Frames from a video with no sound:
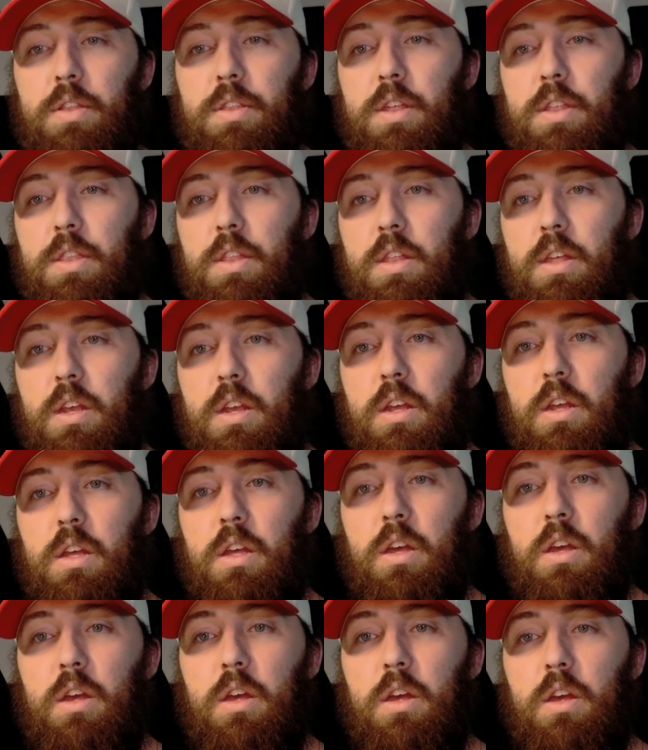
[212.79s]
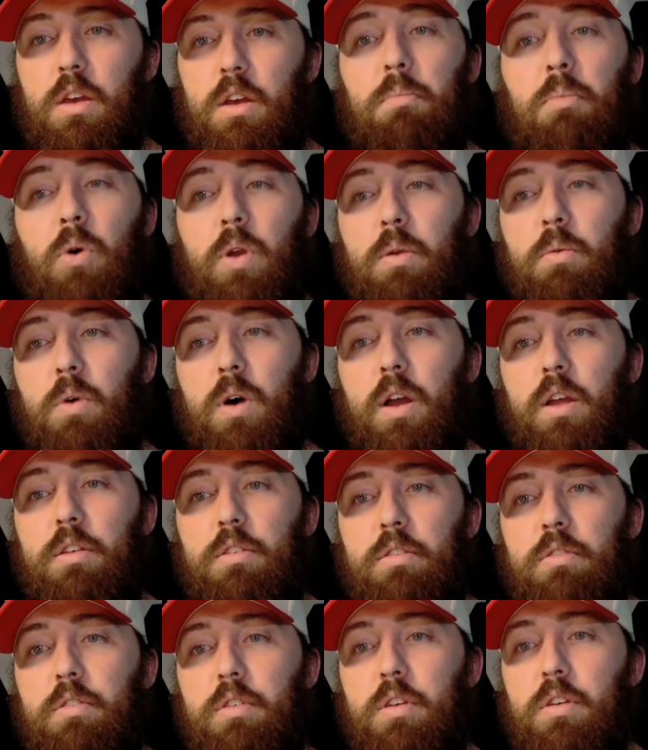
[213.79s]
And then the
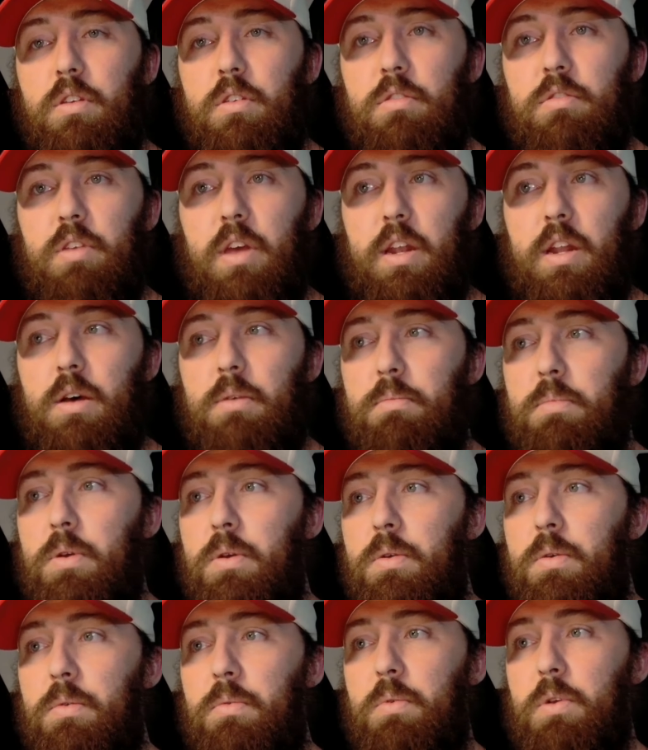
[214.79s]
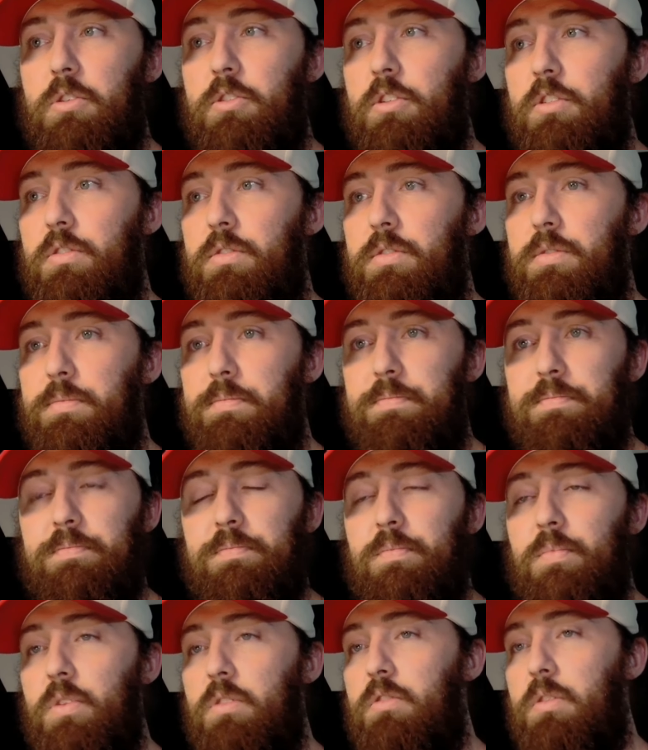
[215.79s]
PointWise setup, which is
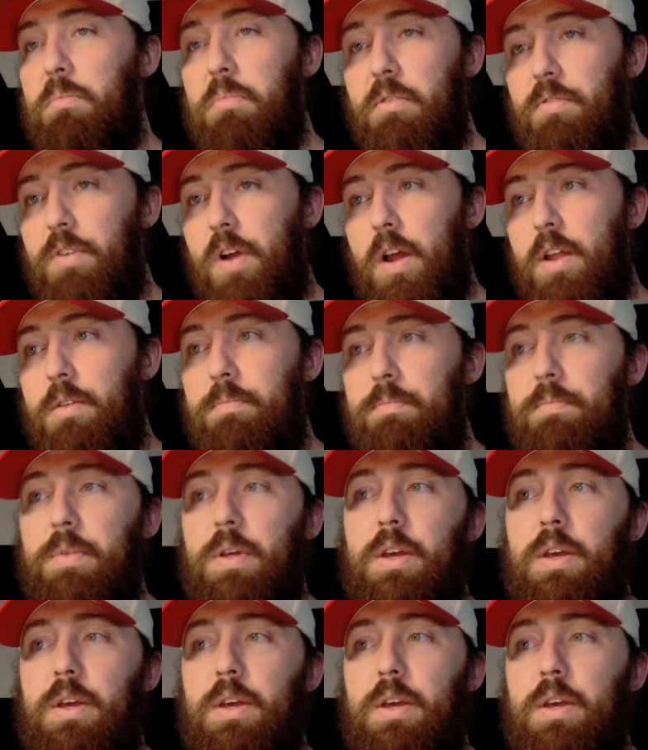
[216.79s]
simplified